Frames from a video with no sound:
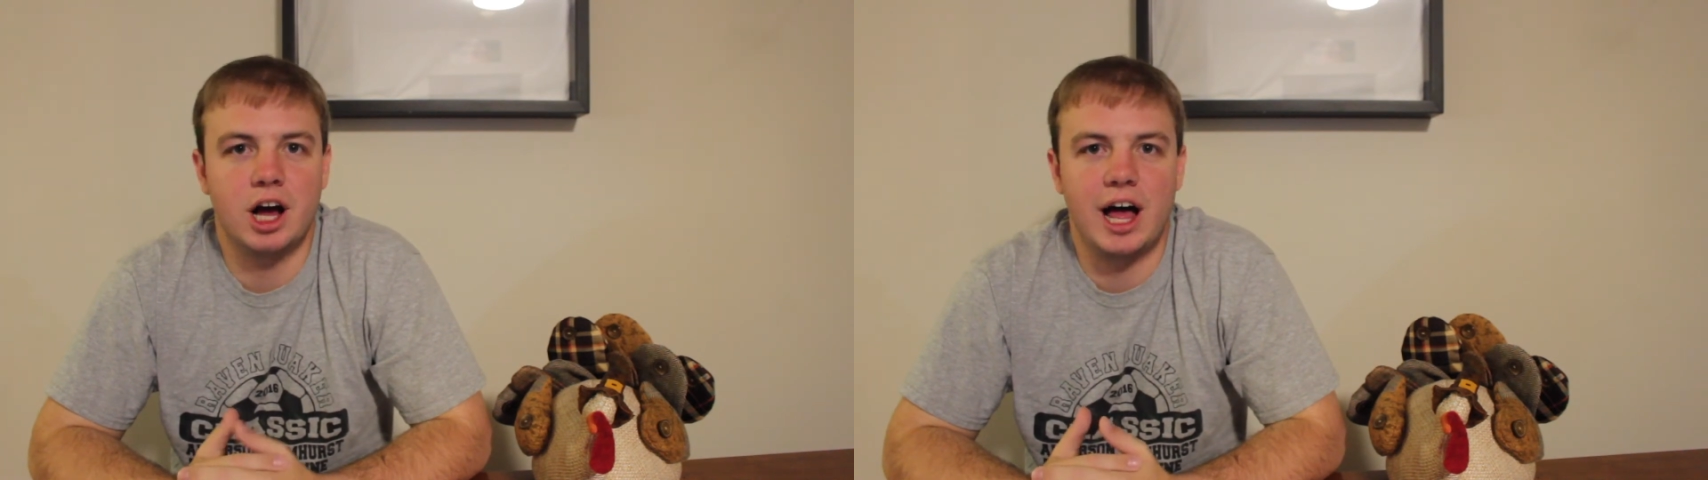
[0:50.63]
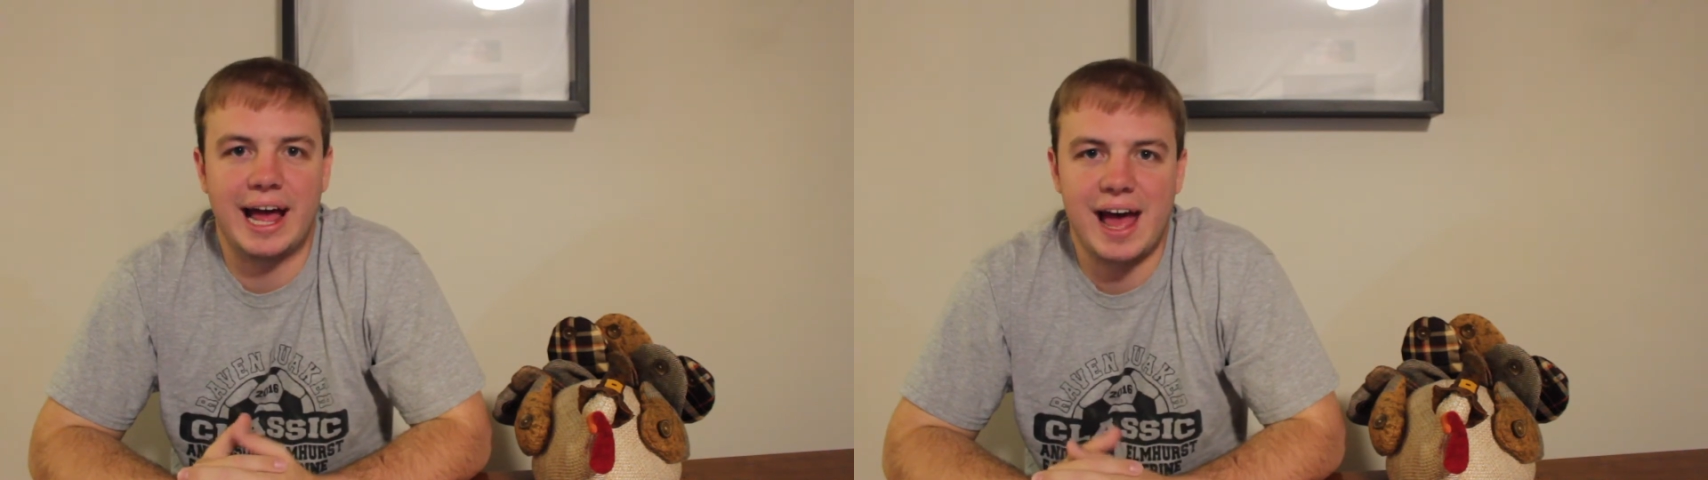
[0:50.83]

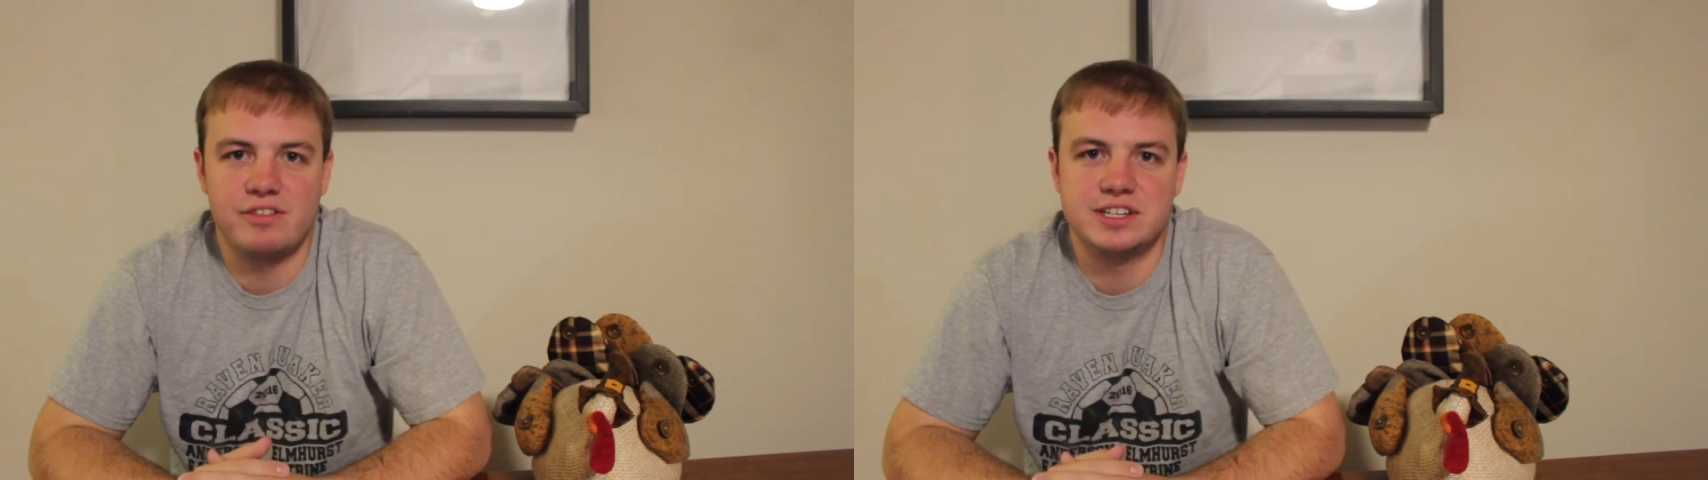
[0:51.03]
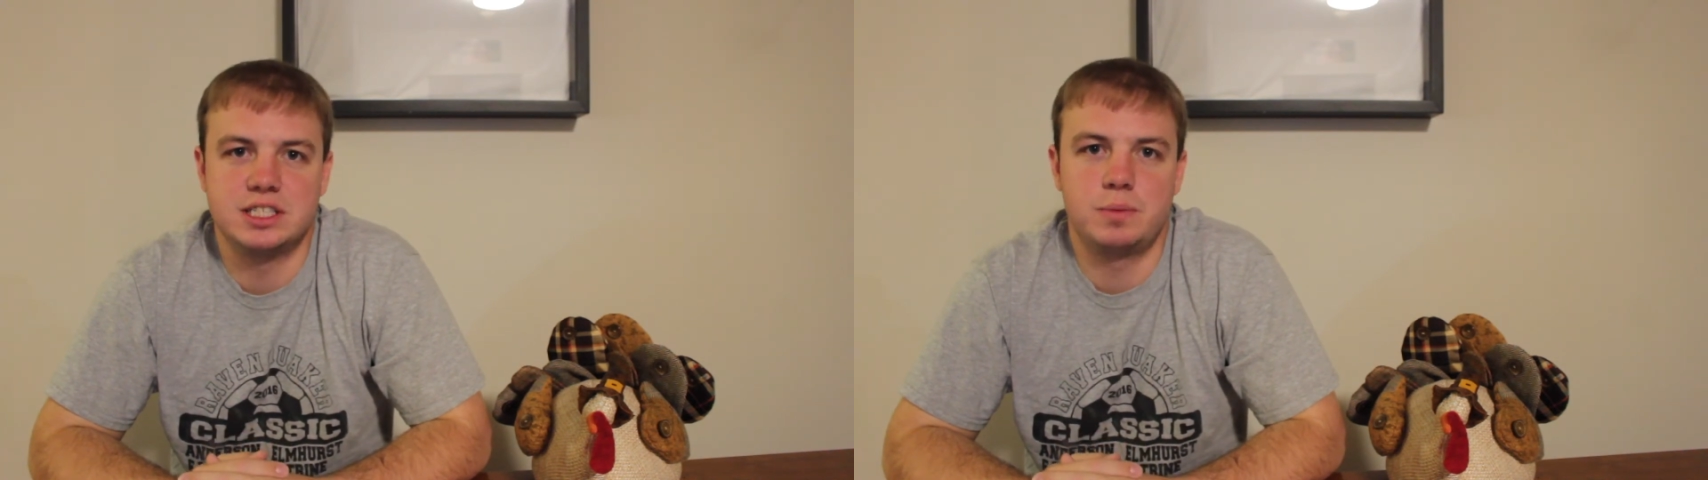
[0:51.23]
oh, I have
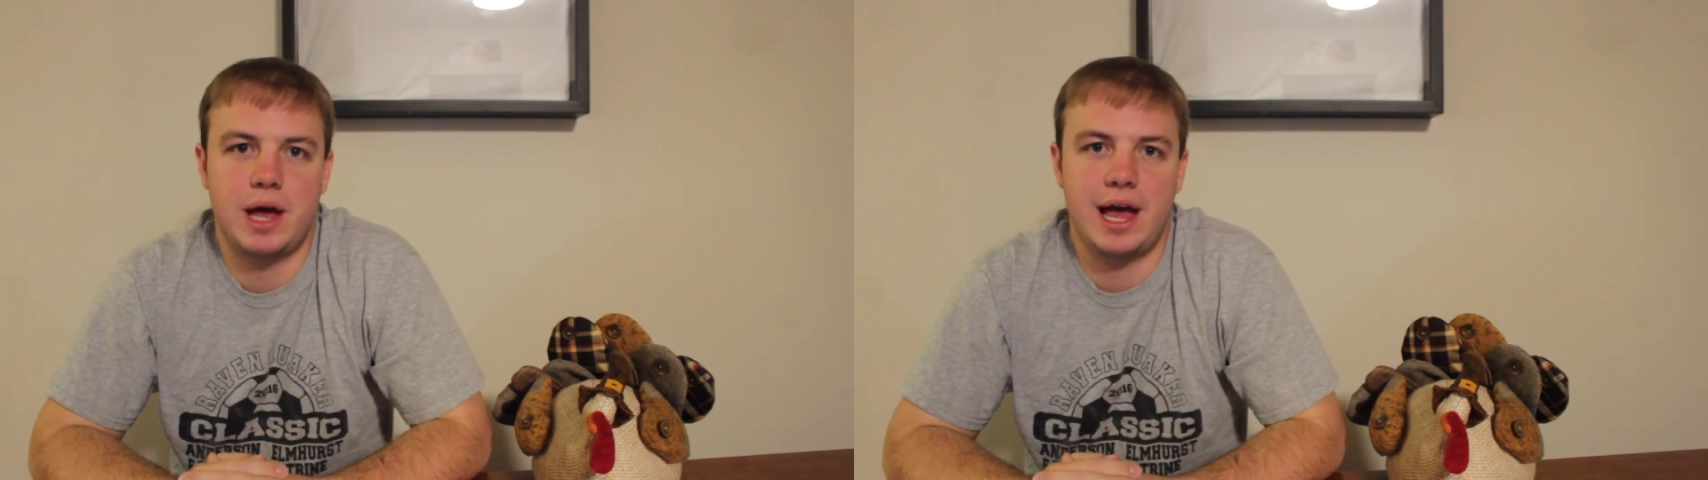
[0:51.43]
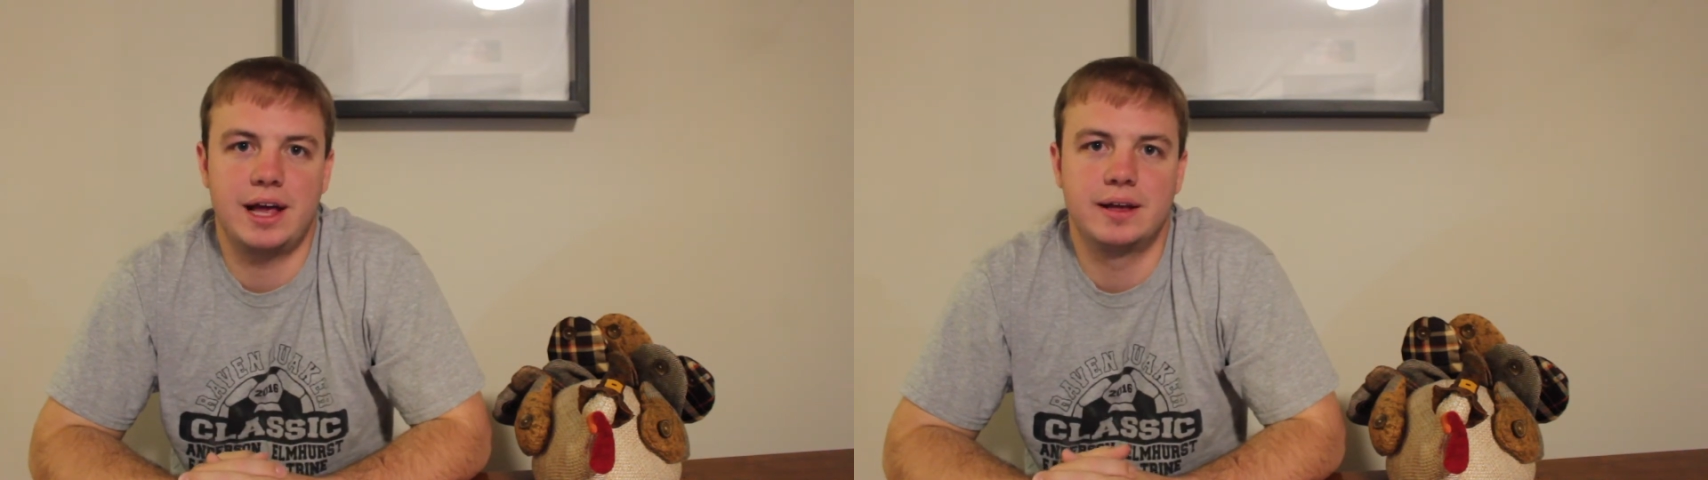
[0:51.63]
this in the
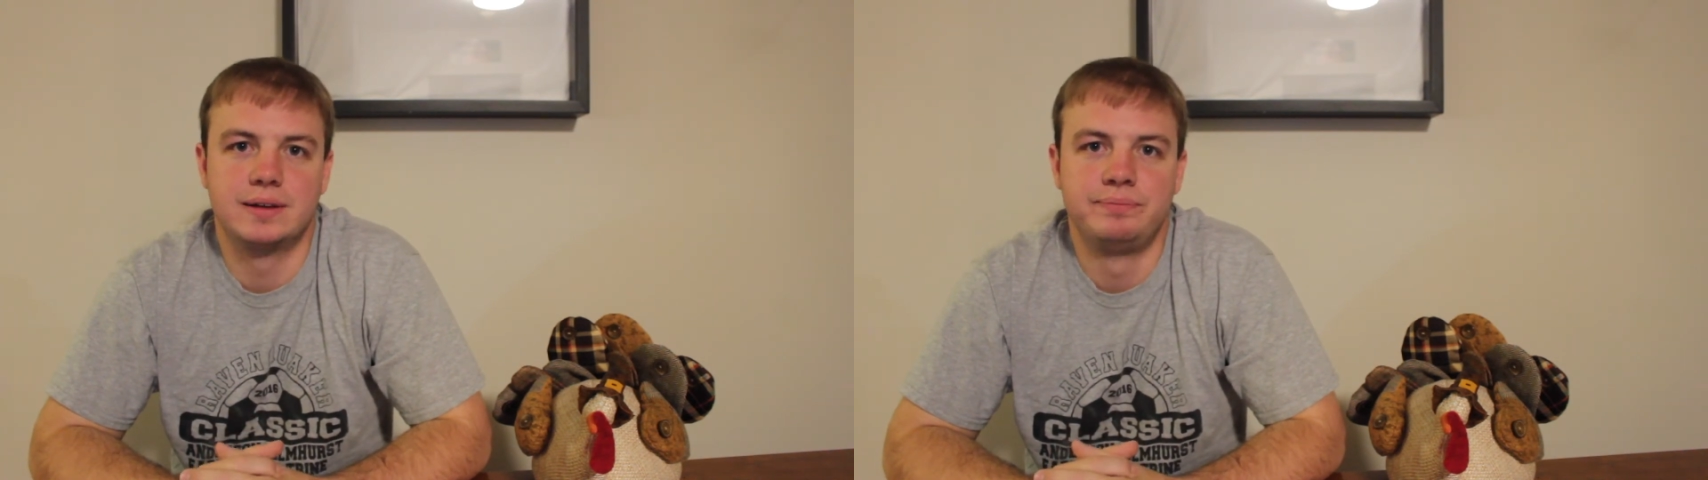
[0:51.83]
bag.